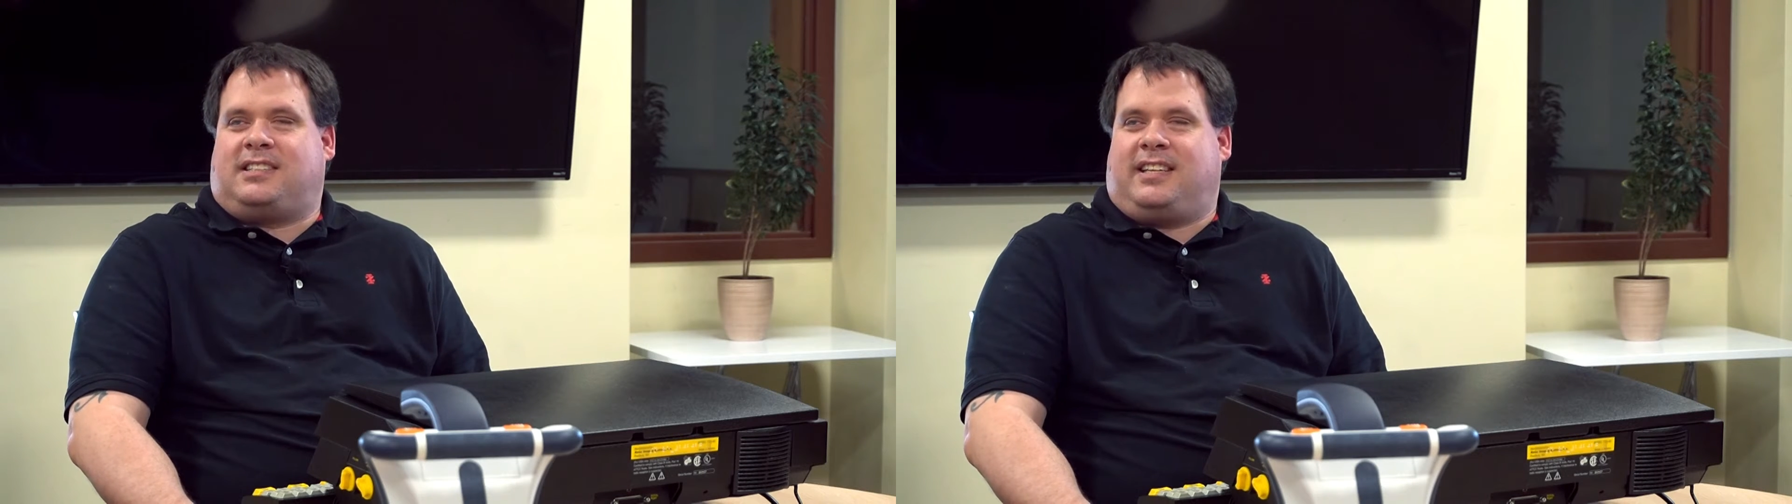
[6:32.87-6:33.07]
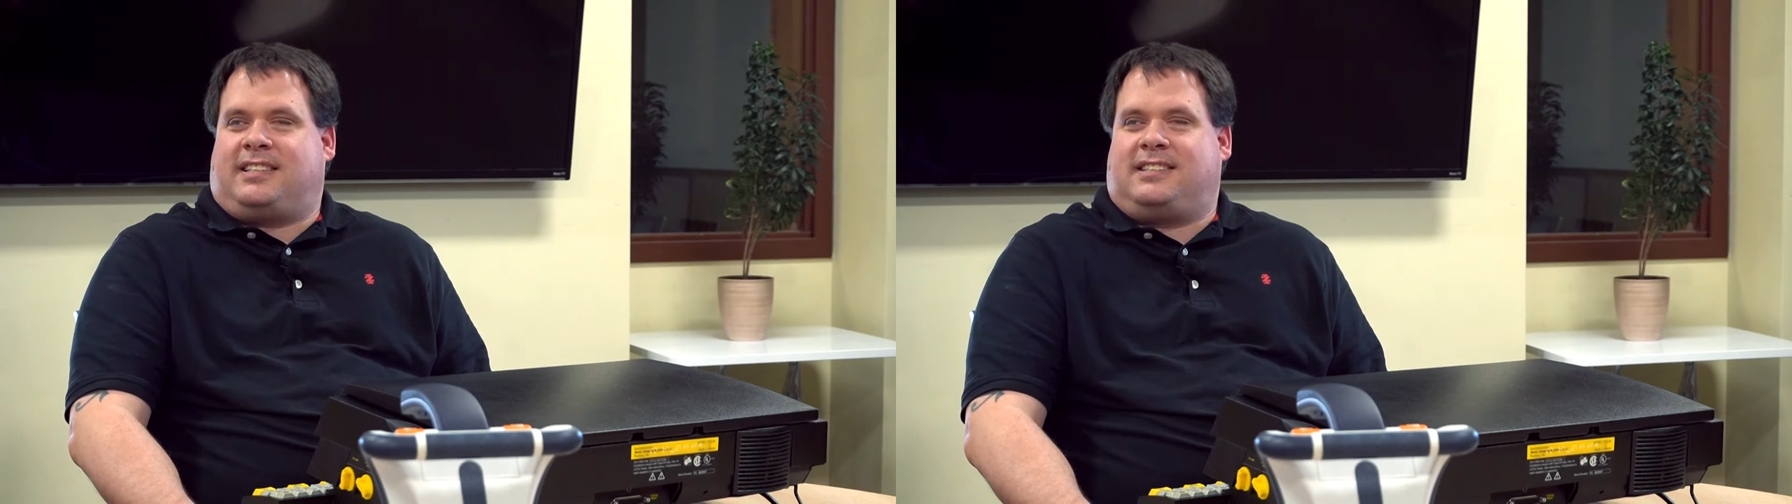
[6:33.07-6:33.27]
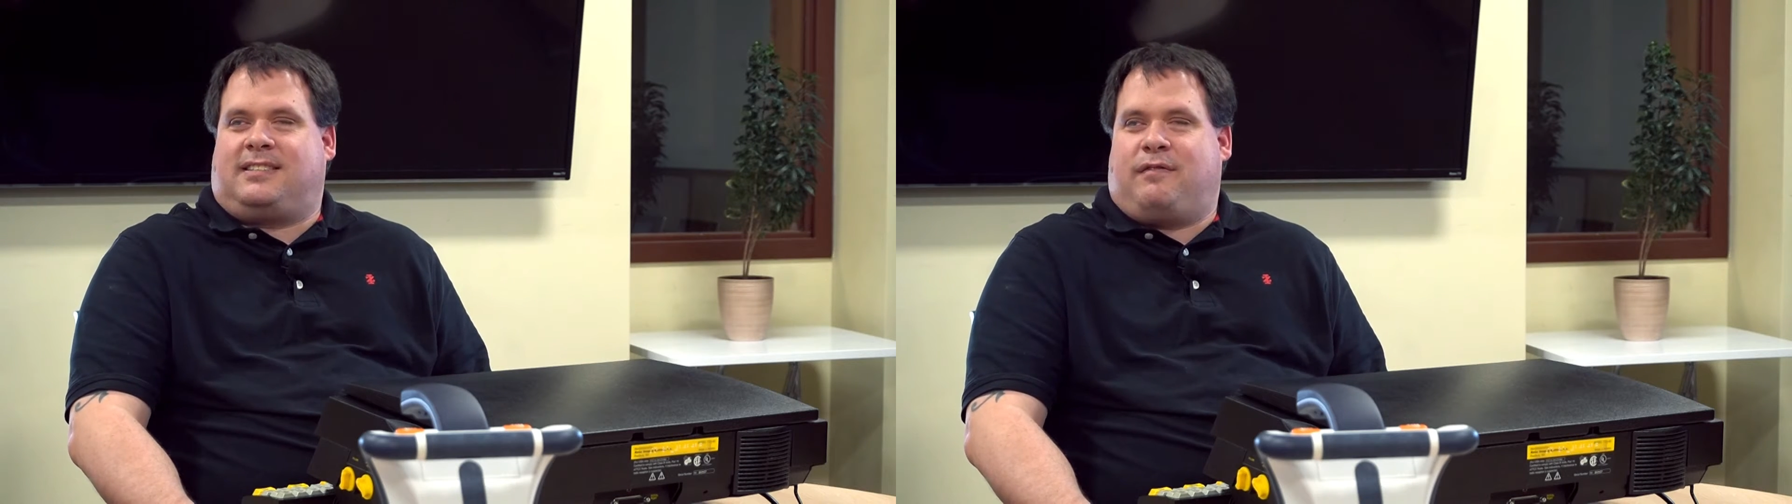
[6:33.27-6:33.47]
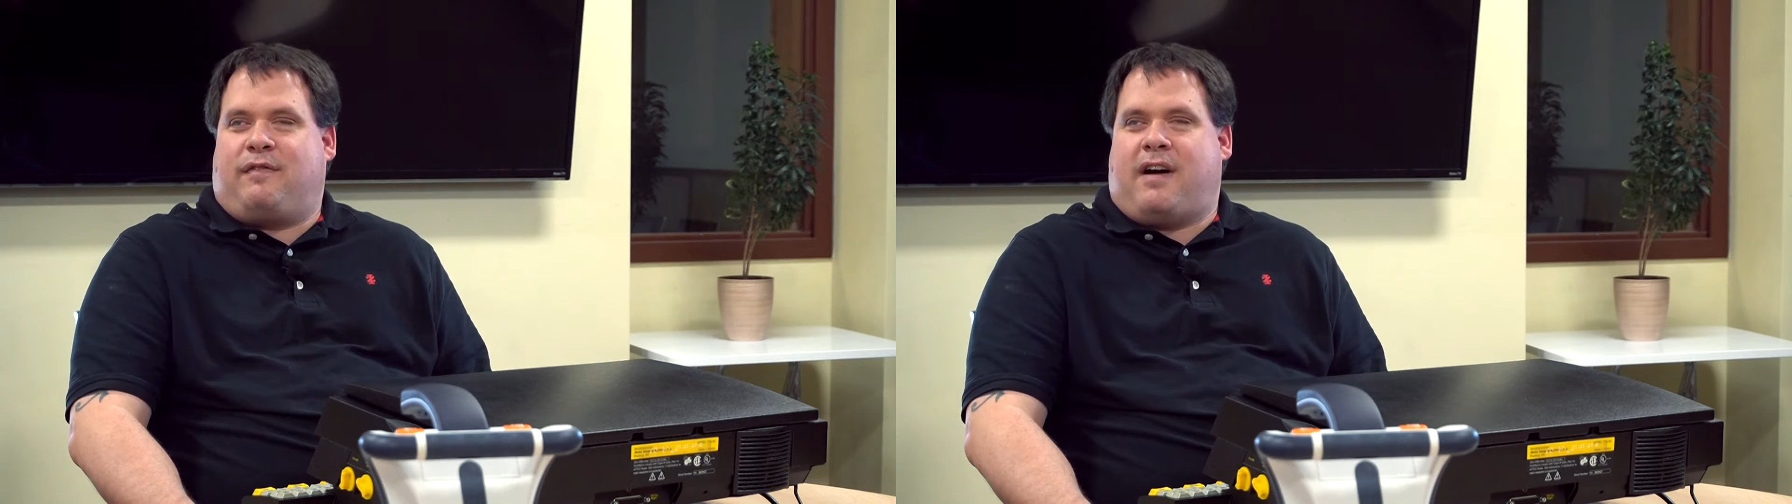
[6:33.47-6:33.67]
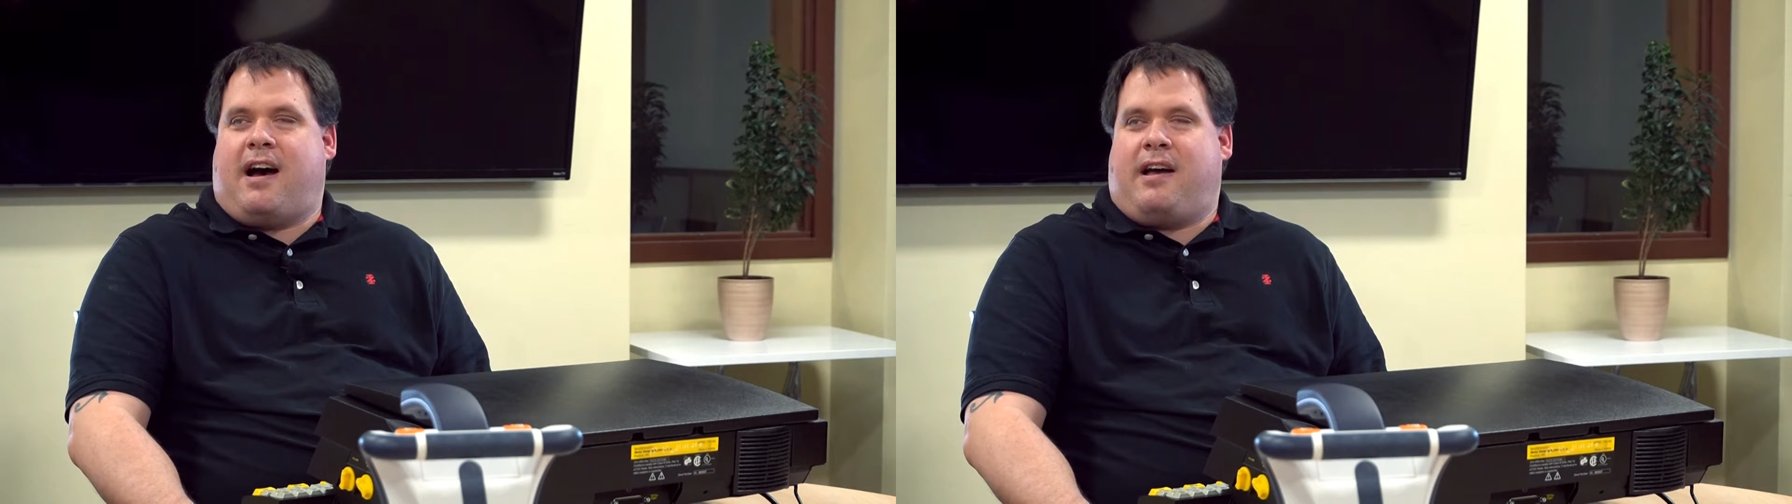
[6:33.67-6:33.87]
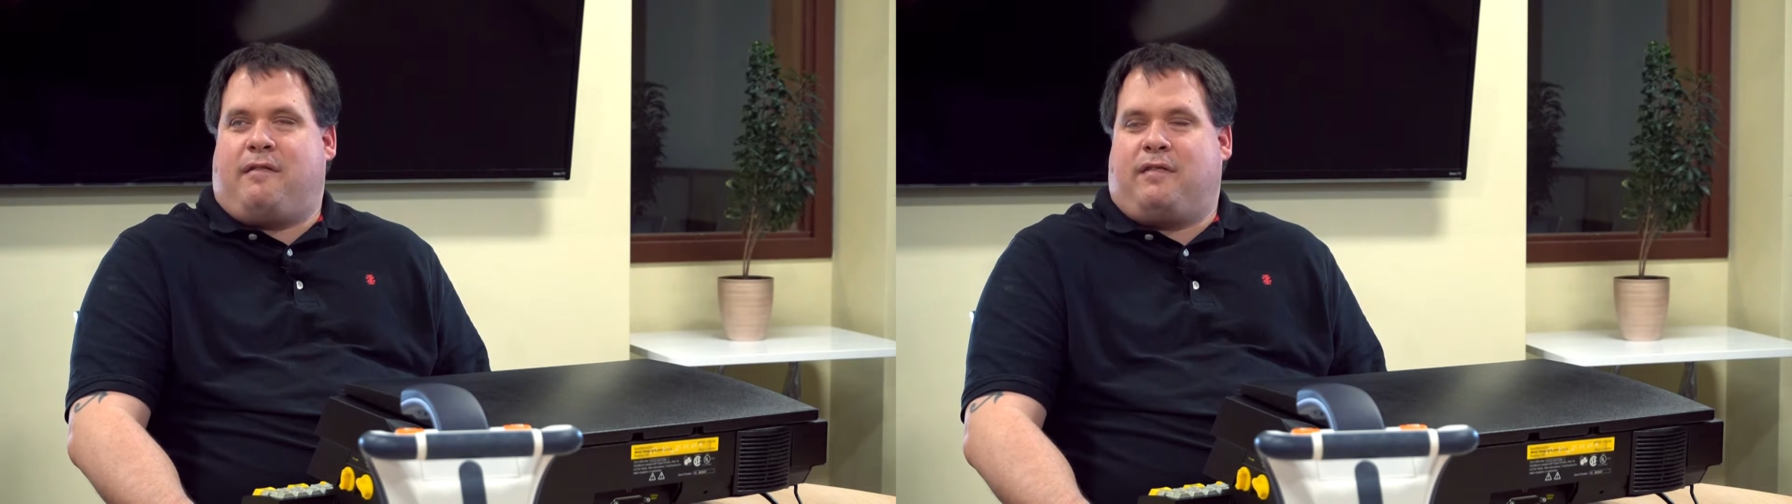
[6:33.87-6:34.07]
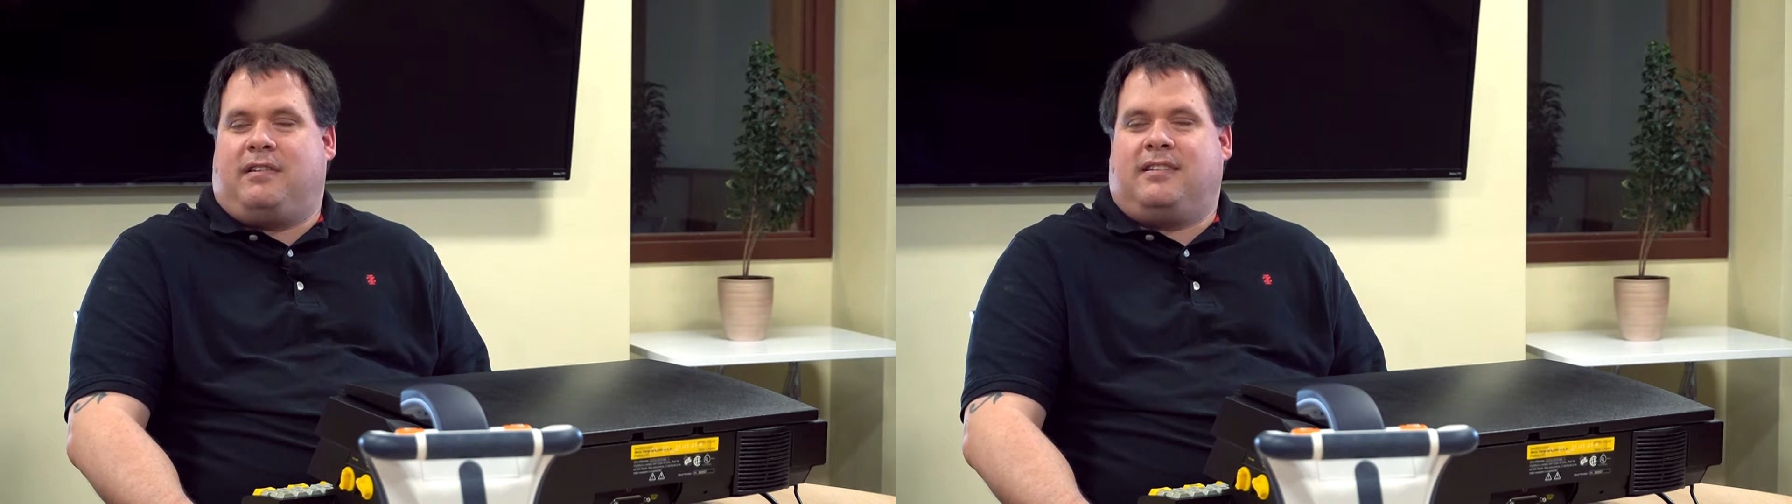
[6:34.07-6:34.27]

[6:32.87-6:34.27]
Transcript: six, five,